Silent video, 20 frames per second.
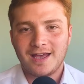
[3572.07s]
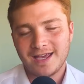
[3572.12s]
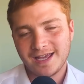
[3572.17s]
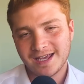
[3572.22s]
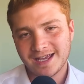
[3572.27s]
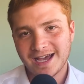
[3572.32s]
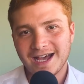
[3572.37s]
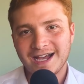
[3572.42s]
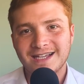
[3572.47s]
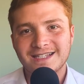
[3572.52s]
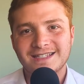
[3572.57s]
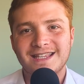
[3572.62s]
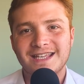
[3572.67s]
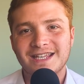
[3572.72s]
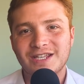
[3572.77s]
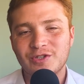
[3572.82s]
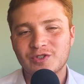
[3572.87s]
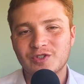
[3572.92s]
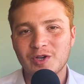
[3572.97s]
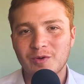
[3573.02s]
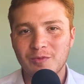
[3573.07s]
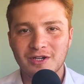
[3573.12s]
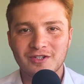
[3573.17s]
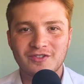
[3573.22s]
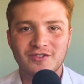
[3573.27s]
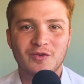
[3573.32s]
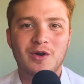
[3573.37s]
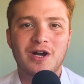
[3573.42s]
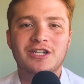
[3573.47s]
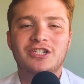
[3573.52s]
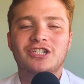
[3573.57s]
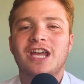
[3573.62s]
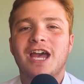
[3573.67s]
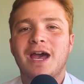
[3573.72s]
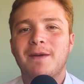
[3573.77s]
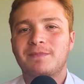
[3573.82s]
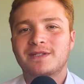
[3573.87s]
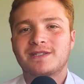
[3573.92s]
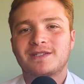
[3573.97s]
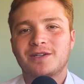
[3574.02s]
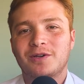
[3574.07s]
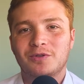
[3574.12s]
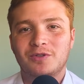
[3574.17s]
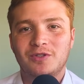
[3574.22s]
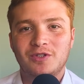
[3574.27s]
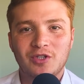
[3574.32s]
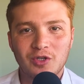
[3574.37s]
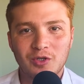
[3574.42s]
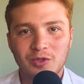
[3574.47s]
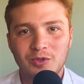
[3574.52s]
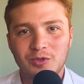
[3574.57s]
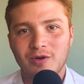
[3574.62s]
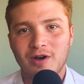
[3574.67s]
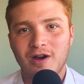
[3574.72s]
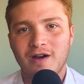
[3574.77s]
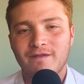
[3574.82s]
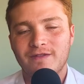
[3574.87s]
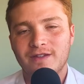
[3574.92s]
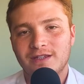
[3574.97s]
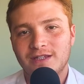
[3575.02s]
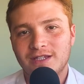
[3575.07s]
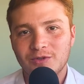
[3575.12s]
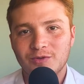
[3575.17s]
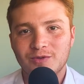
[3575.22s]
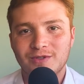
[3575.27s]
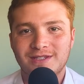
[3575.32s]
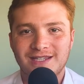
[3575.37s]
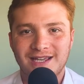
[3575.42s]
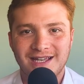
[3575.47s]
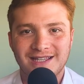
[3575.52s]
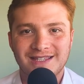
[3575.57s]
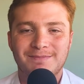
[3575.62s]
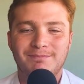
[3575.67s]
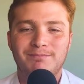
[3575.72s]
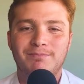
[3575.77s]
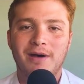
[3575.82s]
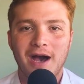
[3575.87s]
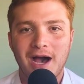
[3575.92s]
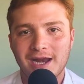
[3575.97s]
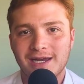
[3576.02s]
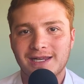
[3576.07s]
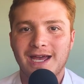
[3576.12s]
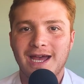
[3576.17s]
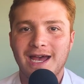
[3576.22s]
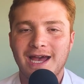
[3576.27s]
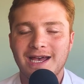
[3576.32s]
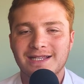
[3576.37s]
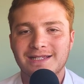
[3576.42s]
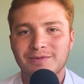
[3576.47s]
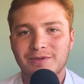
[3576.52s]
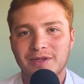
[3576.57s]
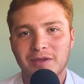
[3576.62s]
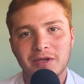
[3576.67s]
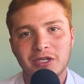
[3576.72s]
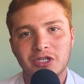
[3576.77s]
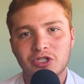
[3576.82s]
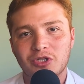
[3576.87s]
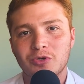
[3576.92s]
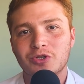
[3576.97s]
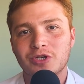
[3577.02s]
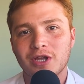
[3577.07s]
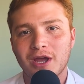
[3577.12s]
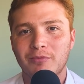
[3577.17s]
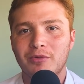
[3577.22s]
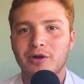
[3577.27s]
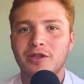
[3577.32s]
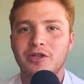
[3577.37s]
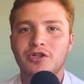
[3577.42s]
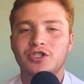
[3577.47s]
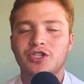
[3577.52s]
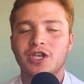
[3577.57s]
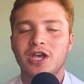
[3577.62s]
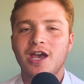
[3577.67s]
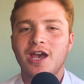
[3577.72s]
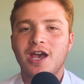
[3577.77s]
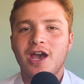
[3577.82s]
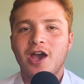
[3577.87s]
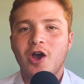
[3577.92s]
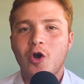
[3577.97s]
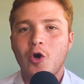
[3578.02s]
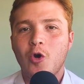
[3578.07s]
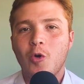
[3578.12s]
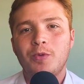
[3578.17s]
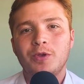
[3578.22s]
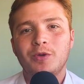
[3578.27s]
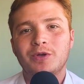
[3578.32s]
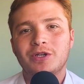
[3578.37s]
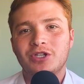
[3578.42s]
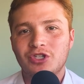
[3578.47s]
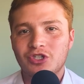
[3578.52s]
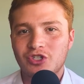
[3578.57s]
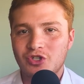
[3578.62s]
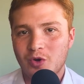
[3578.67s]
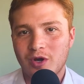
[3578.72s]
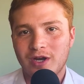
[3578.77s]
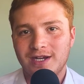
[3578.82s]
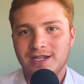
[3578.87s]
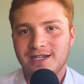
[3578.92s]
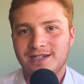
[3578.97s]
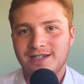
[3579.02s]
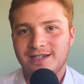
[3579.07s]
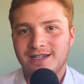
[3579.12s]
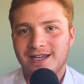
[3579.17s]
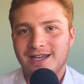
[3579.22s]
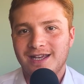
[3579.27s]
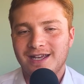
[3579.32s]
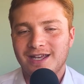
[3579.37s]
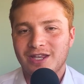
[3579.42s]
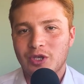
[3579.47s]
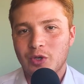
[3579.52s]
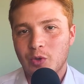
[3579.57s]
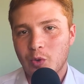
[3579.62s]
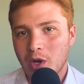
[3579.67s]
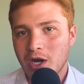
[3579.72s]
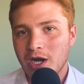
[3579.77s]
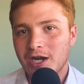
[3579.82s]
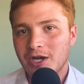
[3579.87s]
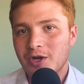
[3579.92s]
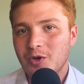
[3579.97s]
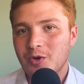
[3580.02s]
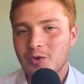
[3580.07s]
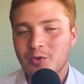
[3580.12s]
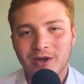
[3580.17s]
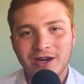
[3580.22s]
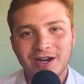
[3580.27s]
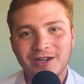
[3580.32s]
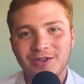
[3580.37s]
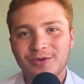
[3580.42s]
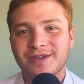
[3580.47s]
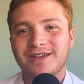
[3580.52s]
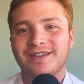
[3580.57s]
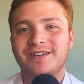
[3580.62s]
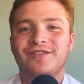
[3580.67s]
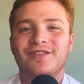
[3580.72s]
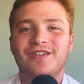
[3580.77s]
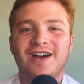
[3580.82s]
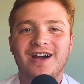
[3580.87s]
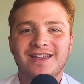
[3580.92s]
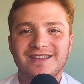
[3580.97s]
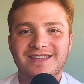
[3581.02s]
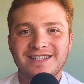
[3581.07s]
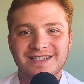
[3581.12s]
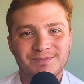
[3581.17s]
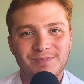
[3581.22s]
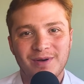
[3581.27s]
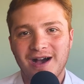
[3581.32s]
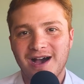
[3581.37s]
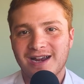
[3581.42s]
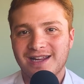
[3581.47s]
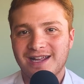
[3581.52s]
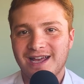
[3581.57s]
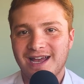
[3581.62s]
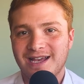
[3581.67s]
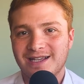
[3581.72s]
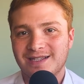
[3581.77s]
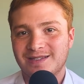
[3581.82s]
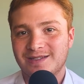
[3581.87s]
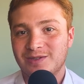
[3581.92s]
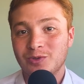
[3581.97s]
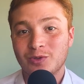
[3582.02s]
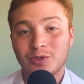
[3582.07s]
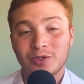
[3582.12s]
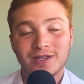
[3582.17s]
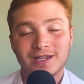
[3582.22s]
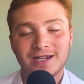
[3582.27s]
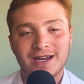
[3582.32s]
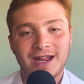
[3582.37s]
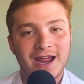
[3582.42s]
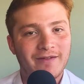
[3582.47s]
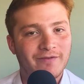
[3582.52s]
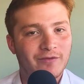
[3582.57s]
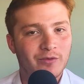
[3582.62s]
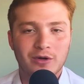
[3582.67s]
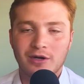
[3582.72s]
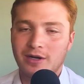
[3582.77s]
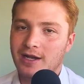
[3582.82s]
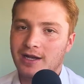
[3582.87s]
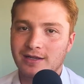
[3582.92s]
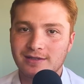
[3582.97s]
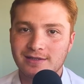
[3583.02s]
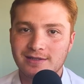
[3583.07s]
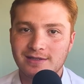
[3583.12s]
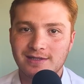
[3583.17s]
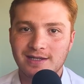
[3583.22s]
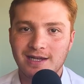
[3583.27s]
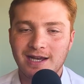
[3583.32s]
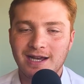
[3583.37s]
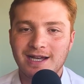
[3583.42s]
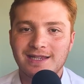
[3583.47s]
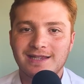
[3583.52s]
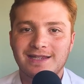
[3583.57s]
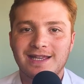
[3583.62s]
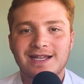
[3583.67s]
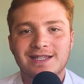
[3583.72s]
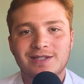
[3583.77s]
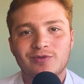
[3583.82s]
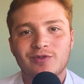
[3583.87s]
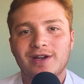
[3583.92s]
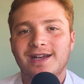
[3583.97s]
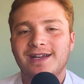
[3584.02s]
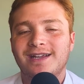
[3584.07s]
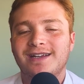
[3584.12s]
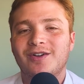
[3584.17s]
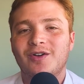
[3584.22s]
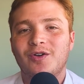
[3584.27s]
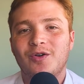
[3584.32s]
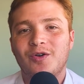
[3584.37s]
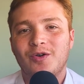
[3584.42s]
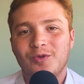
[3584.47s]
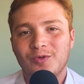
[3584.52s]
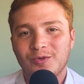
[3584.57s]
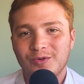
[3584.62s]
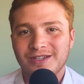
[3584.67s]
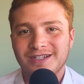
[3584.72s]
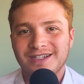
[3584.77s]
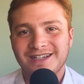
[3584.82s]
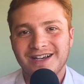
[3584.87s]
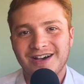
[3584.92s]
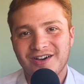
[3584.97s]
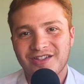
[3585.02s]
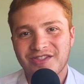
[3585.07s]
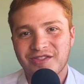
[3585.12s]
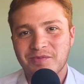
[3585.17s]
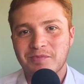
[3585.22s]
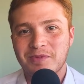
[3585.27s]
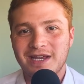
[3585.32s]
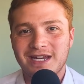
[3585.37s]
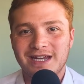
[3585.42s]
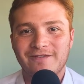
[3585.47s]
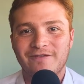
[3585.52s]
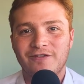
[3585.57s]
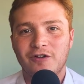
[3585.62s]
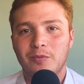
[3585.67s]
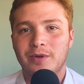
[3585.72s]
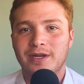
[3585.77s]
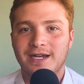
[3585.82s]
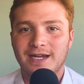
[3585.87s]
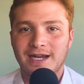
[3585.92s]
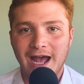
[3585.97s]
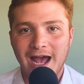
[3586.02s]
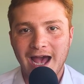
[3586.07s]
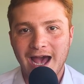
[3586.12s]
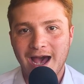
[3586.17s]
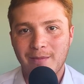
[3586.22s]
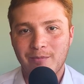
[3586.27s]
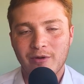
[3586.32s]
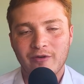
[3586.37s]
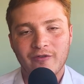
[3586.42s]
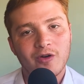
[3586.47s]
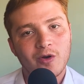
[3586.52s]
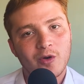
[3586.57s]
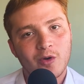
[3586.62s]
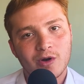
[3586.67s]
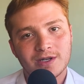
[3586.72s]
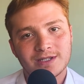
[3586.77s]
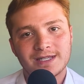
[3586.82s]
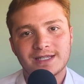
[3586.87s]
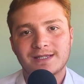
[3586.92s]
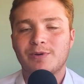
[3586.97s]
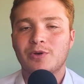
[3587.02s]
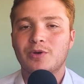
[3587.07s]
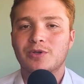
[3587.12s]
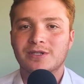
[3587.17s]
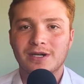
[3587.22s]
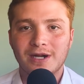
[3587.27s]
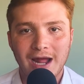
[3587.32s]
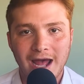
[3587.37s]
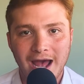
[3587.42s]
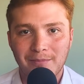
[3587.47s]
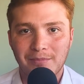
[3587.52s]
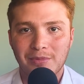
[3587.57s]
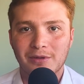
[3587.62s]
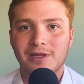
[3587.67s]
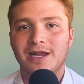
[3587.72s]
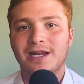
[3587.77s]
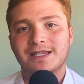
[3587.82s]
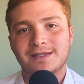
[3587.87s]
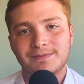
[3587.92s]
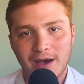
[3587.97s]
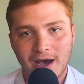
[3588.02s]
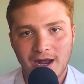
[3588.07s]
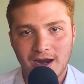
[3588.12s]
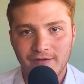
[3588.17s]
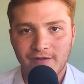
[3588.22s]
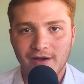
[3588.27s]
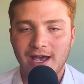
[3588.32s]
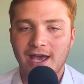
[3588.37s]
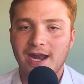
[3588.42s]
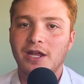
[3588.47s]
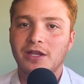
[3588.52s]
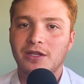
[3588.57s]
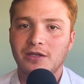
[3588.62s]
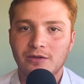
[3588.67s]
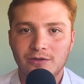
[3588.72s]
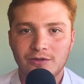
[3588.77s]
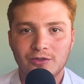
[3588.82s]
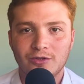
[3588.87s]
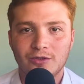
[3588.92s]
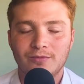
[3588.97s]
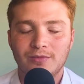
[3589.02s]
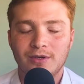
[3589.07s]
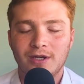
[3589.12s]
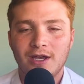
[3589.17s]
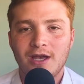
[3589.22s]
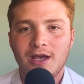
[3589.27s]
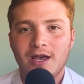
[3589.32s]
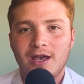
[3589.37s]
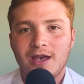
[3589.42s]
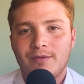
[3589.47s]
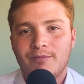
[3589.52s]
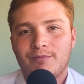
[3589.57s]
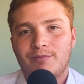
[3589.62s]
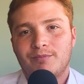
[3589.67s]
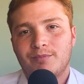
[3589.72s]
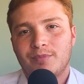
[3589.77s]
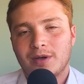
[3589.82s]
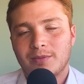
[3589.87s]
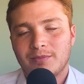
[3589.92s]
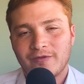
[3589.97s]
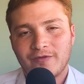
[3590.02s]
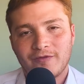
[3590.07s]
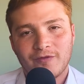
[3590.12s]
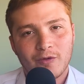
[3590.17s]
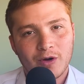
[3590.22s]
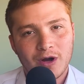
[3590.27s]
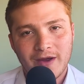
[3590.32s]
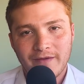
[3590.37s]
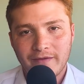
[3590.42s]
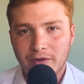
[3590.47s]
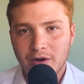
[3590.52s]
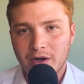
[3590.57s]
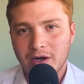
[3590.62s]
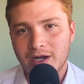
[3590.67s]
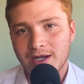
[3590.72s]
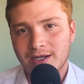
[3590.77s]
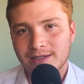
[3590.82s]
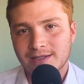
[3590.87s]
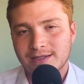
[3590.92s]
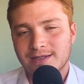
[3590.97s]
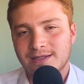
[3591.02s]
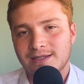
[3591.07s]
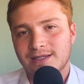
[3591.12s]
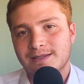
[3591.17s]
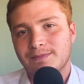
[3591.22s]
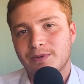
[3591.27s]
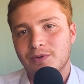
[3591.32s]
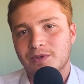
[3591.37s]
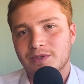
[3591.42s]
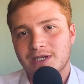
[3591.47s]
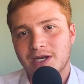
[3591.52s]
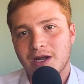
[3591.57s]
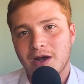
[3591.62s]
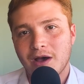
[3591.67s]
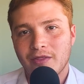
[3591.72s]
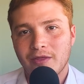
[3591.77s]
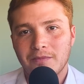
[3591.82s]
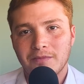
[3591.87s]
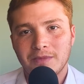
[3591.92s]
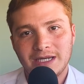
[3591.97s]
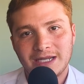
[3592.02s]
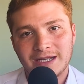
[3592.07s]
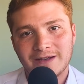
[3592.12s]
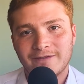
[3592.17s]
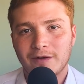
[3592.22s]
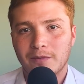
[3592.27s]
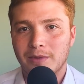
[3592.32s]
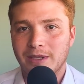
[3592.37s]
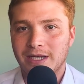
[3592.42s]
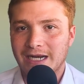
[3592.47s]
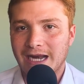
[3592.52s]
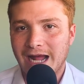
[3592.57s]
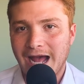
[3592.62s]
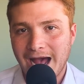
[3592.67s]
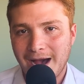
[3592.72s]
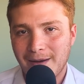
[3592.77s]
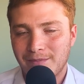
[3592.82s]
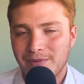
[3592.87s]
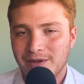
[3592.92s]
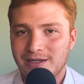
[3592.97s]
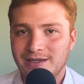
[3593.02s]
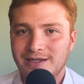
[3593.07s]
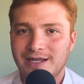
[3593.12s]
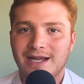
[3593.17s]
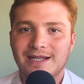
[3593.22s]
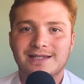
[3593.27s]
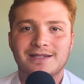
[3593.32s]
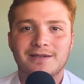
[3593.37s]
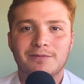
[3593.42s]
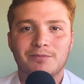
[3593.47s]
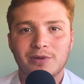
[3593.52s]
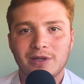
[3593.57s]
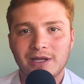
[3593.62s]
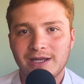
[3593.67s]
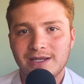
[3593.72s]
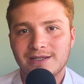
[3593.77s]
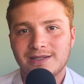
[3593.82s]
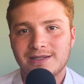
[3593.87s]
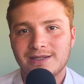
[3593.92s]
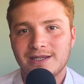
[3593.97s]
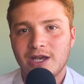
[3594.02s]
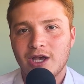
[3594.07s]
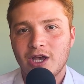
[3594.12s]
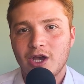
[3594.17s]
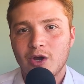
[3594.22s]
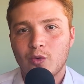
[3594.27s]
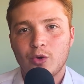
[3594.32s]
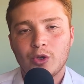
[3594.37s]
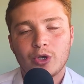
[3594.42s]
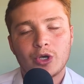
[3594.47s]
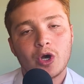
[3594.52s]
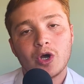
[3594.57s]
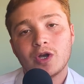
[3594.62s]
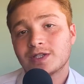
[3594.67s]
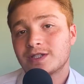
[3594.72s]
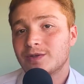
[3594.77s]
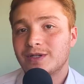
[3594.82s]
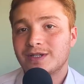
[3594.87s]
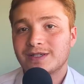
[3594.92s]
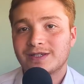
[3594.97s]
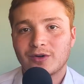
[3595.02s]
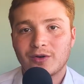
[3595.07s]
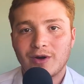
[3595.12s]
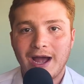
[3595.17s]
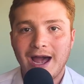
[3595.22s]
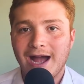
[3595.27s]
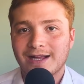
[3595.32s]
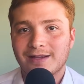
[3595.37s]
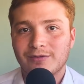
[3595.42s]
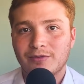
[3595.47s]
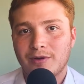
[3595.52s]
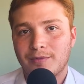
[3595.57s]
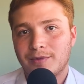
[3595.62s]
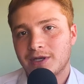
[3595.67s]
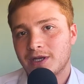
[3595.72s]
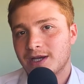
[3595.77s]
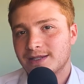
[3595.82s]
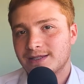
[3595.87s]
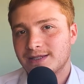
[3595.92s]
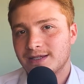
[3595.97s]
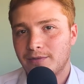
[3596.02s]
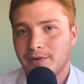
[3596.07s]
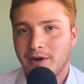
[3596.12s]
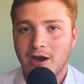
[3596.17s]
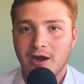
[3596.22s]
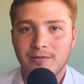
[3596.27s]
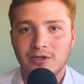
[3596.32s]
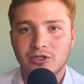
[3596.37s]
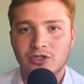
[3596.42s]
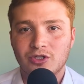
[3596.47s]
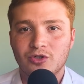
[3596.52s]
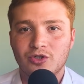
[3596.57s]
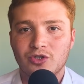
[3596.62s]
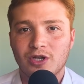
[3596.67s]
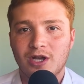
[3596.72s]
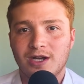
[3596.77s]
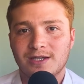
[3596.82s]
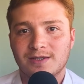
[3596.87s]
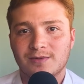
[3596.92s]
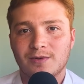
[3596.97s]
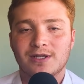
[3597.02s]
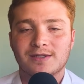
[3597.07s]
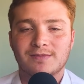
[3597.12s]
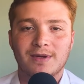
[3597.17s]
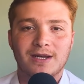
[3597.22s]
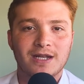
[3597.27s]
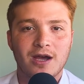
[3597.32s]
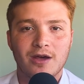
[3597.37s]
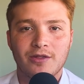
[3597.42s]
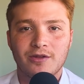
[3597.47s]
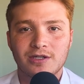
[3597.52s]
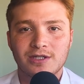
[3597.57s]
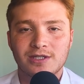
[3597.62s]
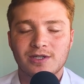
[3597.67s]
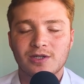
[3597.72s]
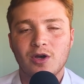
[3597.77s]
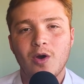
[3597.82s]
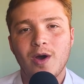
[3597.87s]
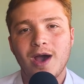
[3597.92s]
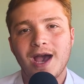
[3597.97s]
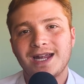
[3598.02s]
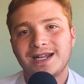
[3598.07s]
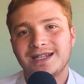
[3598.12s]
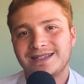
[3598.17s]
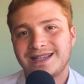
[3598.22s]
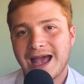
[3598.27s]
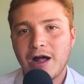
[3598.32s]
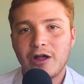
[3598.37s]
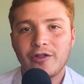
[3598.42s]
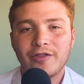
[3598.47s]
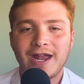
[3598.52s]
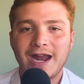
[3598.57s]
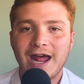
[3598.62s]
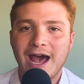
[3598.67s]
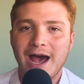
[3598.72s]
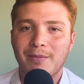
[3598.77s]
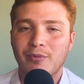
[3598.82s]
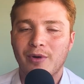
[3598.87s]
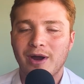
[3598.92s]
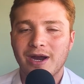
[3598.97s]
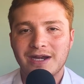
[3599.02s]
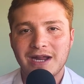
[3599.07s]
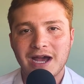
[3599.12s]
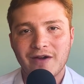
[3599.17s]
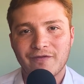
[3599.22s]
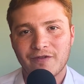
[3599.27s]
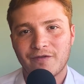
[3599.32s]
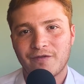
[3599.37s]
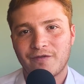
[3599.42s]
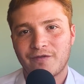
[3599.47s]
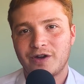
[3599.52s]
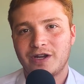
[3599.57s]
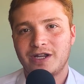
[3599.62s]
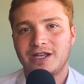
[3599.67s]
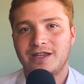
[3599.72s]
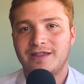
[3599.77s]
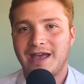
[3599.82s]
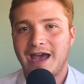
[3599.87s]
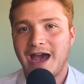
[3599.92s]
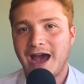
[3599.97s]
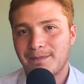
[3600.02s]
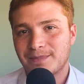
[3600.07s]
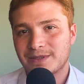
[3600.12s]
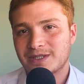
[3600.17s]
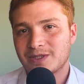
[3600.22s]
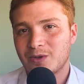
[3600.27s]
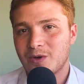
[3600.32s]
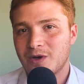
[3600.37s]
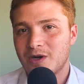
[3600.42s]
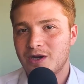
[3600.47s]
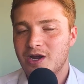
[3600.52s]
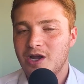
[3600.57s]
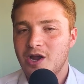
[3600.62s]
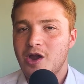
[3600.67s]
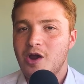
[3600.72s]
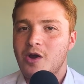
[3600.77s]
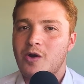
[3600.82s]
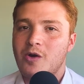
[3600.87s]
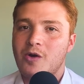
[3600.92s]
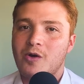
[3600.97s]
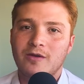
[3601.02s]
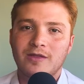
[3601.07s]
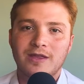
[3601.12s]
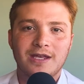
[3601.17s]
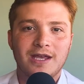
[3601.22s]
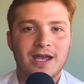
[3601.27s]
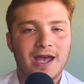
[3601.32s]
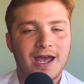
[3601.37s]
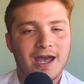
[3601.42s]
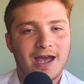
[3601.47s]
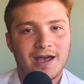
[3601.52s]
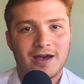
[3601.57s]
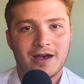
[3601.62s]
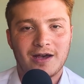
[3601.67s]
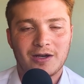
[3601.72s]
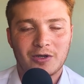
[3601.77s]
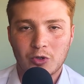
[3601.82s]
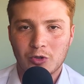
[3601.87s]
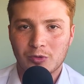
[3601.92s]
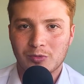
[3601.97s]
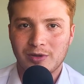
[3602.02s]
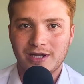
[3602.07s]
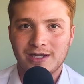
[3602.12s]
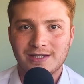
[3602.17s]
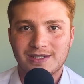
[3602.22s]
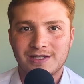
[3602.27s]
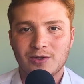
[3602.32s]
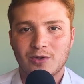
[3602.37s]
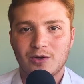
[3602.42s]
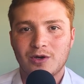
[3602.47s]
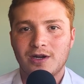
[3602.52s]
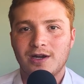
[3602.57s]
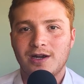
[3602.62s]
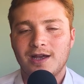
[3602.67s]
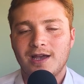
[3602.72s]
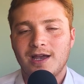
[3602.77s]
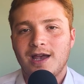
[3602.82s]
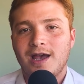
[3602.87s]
Hey guys, thank you so much for watching episode 2 of the 2 Cents podcast with the Bensoussans brothers. Hope you enjoyed it. You want to know where you can find this podcast sooner than everywhere else? That's right, only on the Meaningful Minute app. Of course, it's posted on Apple and on Spotify and on YouTube. But before everywhere else, it's posted on the Meaningful Minute app. That's the place where you can also interact with Rabbi Yossi and Rabbi Ari Bensoussans as well as many others. So go ahead and download that app right now for free in the App Store or the Google Play Store.